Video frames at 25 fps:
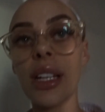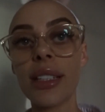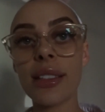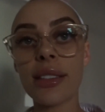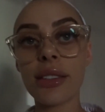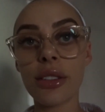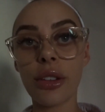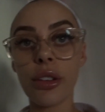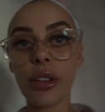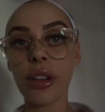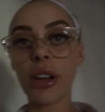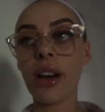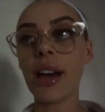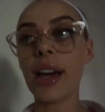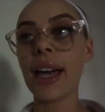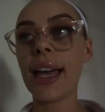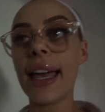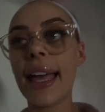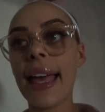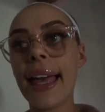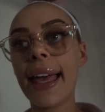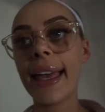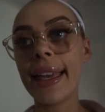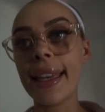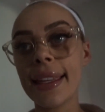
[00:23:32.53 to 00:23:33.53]
guys know I
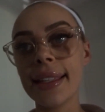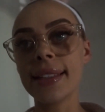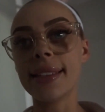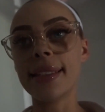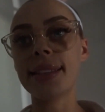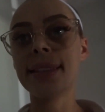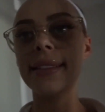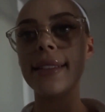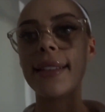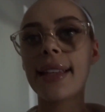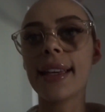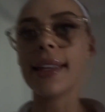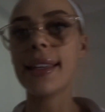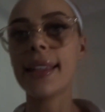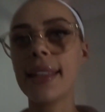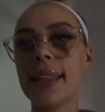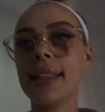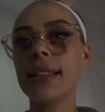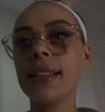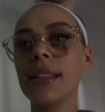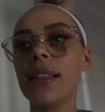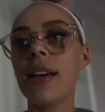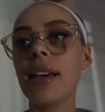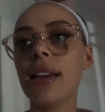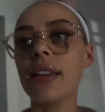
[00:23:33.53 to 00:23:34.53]
hate
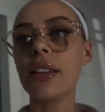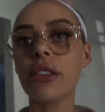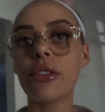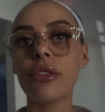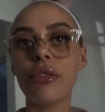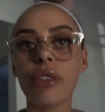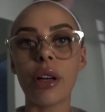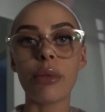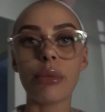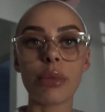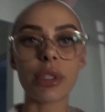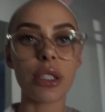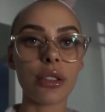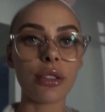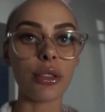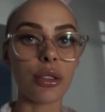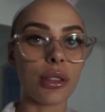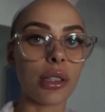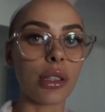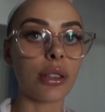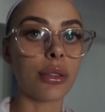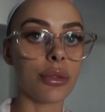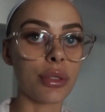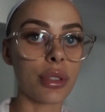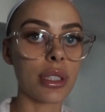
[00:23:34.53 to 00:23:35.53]
taking like
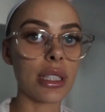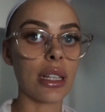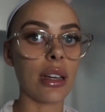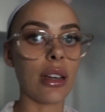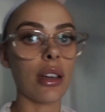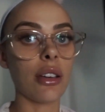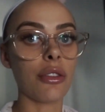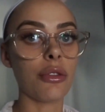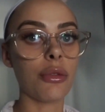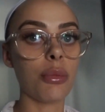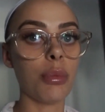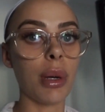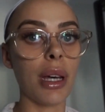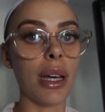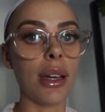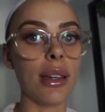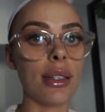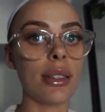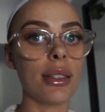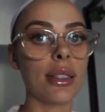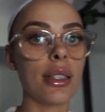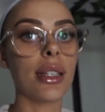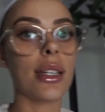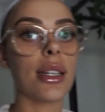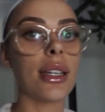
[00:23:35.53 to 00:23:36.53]
pharmaceutical stuff,
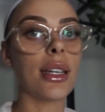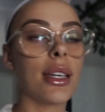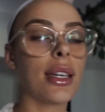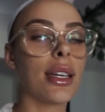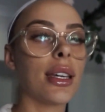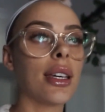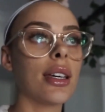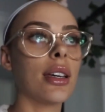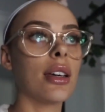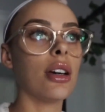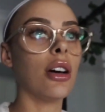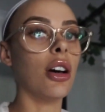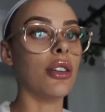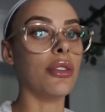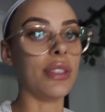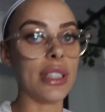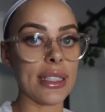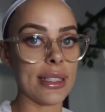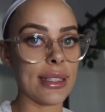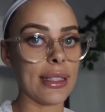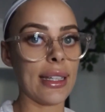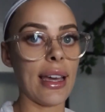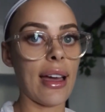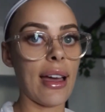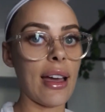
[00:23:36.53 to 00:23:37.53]
but
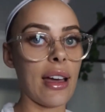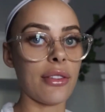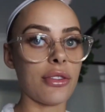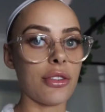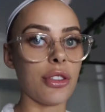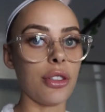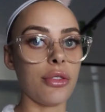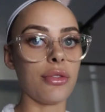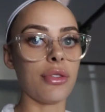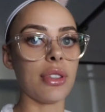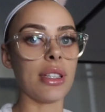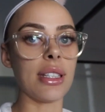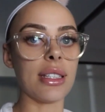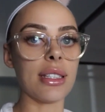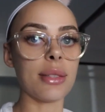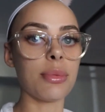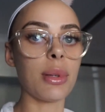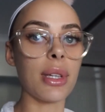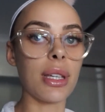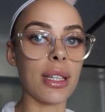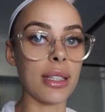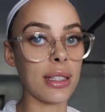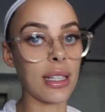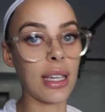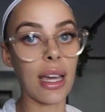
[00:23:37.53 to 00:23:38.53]
obviously I have to for this
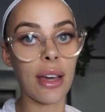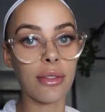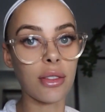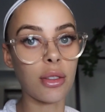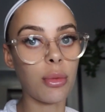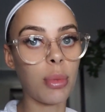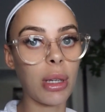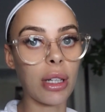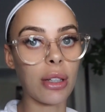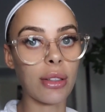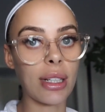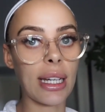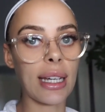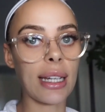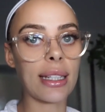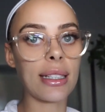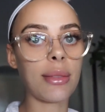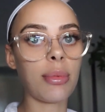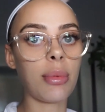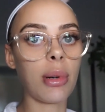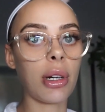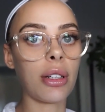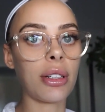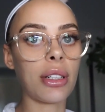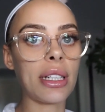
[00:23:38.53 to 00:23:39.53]
because you have to be on
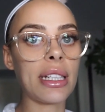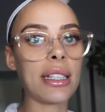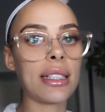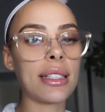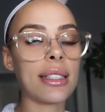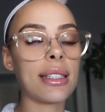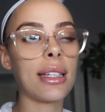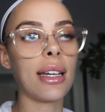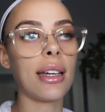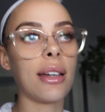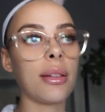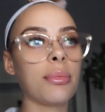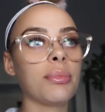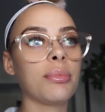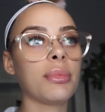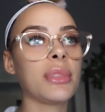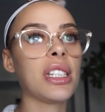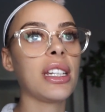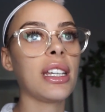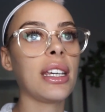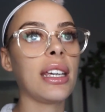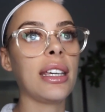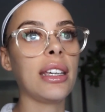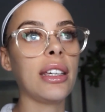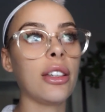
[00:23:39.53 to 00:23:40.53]
antibiotics
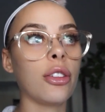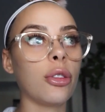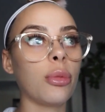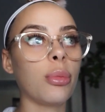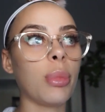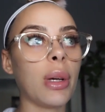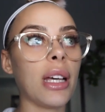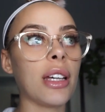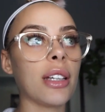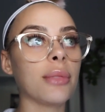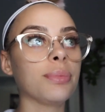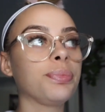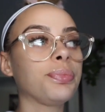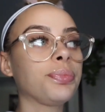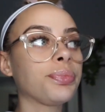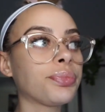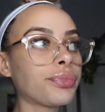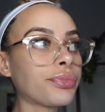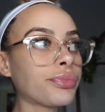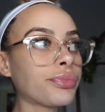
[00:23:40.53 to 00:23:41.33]
to heal. But